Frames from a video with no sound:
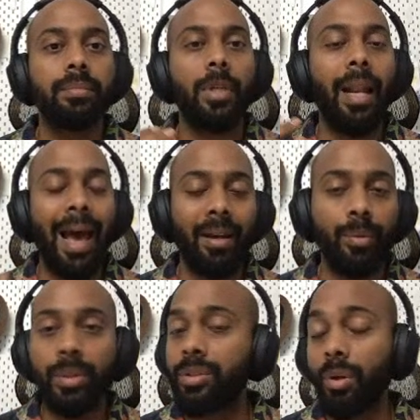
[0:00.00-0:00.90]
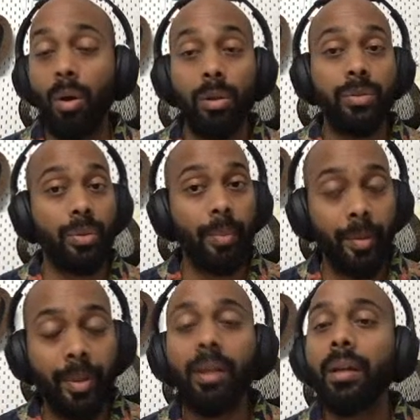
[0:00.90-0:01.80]
language also
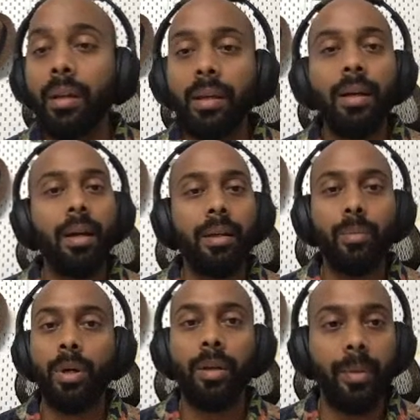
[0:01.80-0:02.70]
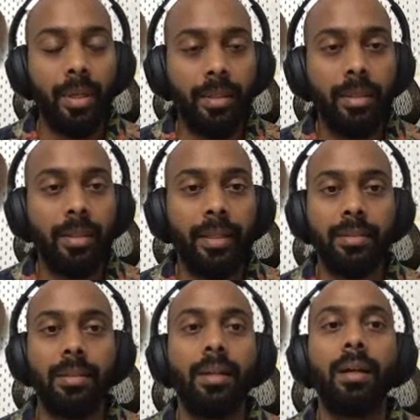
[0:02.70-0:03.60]
maybe, and whatever other
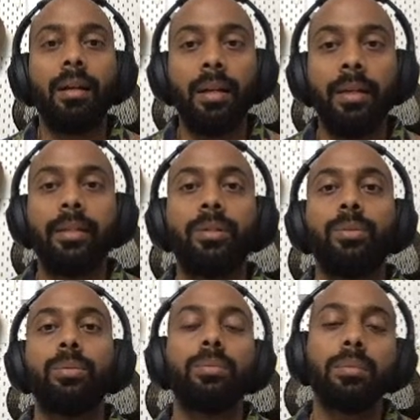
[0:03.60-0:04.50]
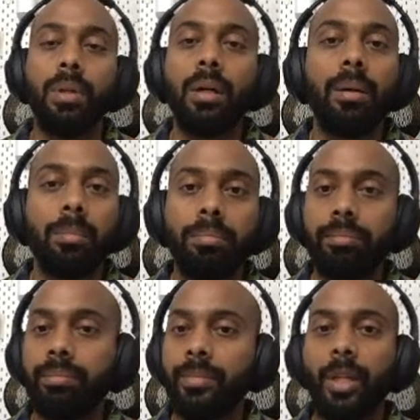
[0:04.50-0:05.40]
things that are related to
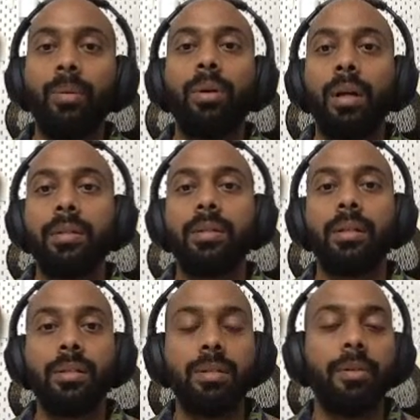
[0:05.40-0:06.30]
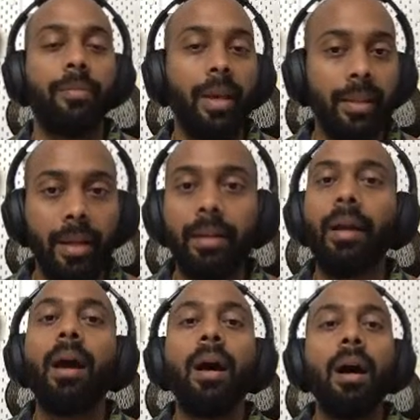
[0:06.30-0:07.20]
culture and stuff like that.
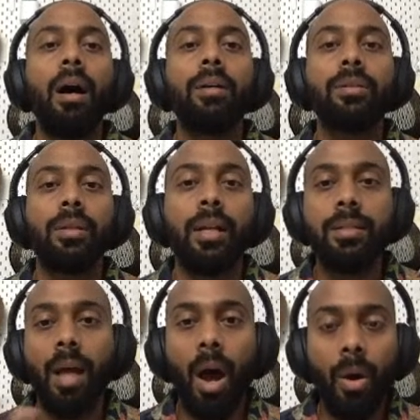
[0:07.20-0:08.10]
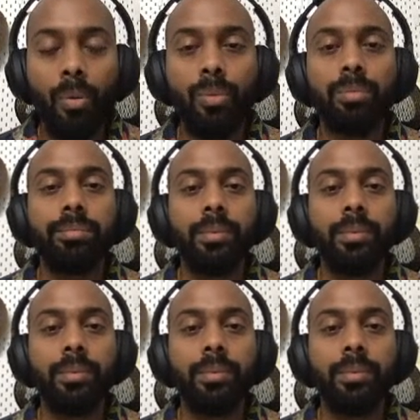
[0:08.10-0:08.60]
So that's how